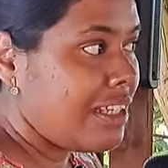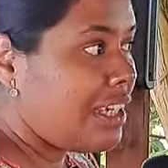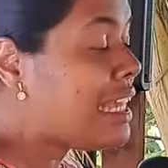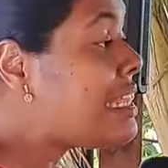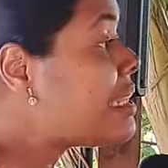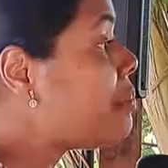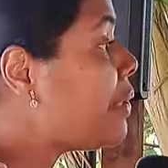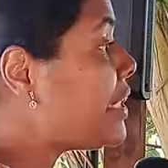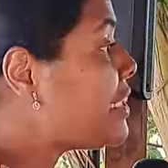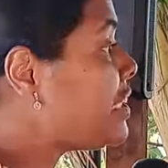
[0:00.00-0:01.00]
In the
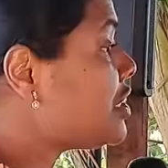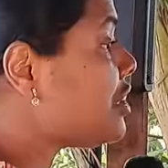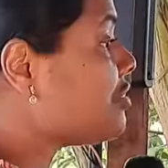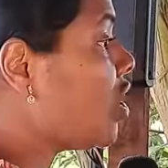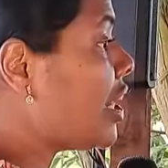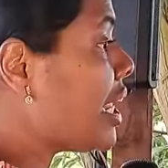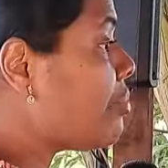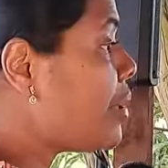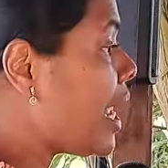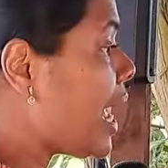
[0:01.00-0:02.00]
presence of God,
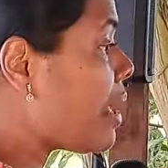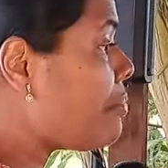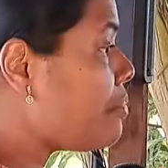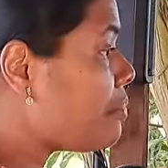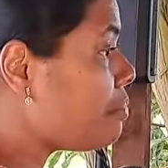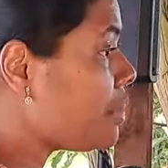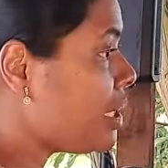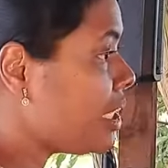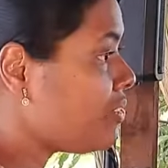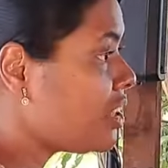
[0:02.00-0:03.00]
Abraham
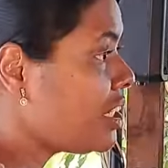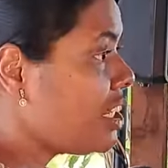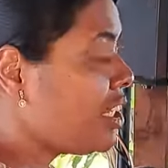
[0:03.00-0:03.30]
believed.